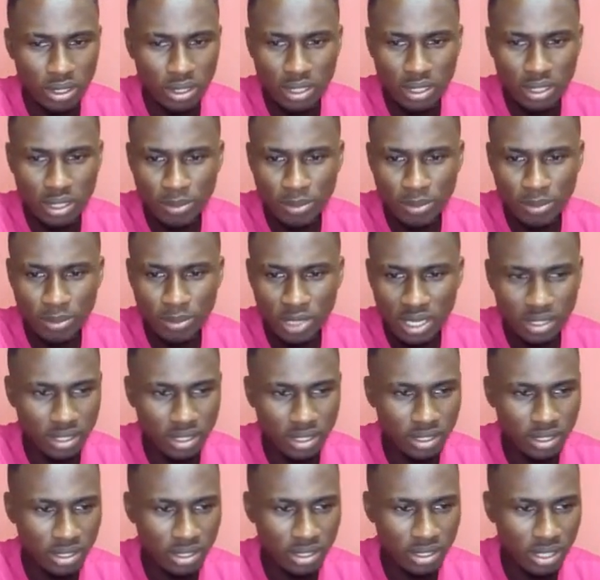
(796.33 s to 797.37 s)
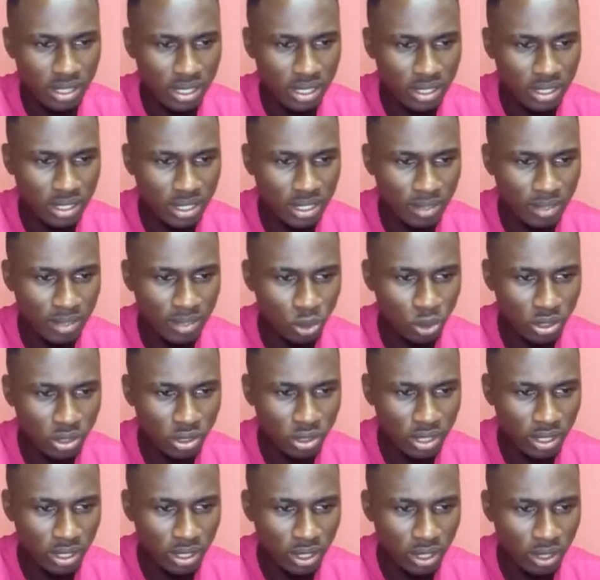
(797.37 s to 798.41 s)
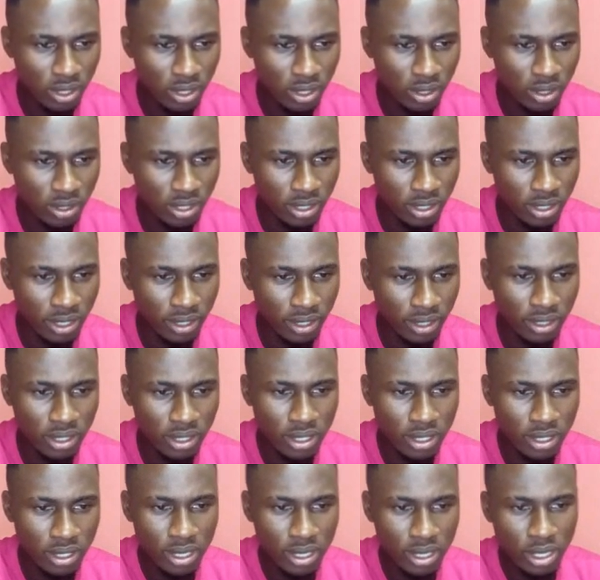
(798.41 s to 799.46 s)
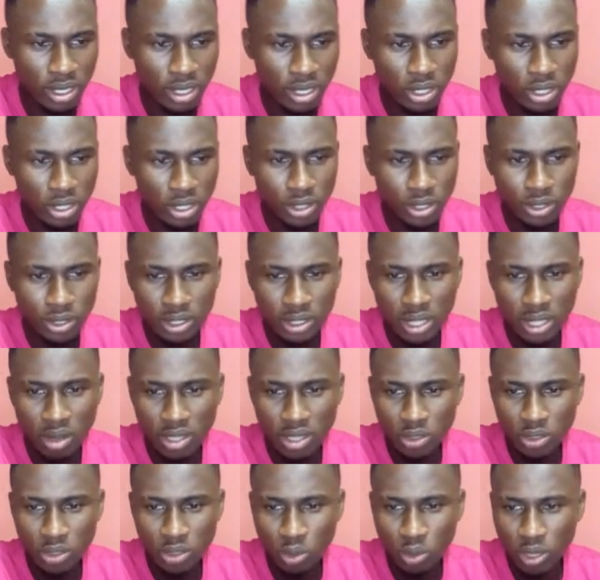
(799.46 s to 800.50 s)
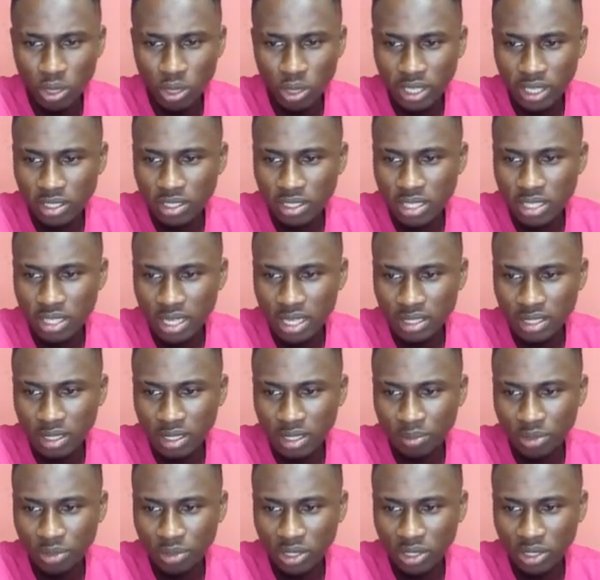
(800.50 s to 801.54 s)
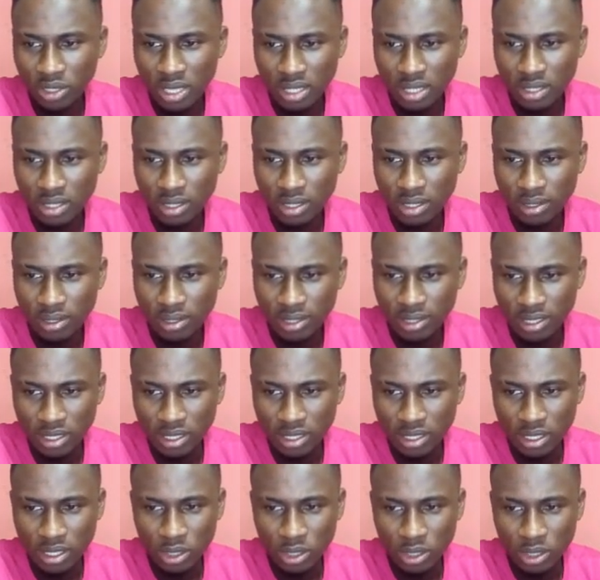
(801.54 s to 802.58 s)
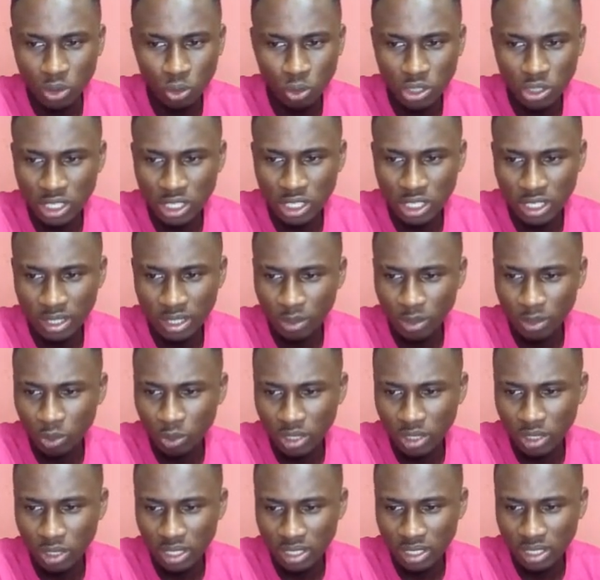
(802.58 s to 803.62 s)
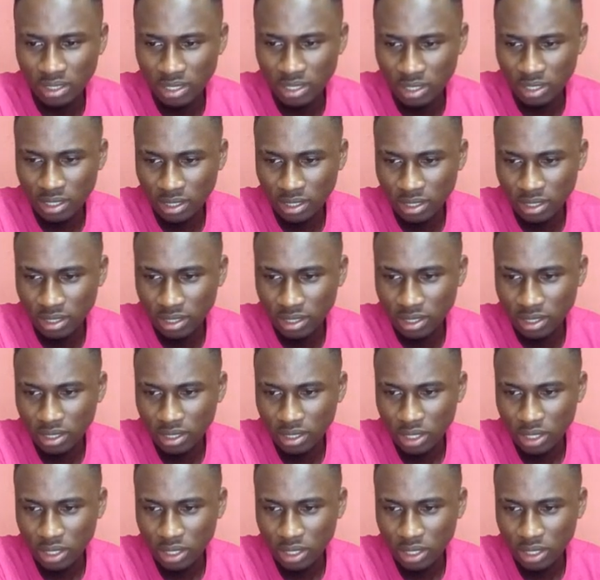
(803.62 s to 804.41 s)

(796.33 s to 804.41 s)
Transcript: It's been added and it came to stay here. So now let's go edit that and bring that to where we can access it.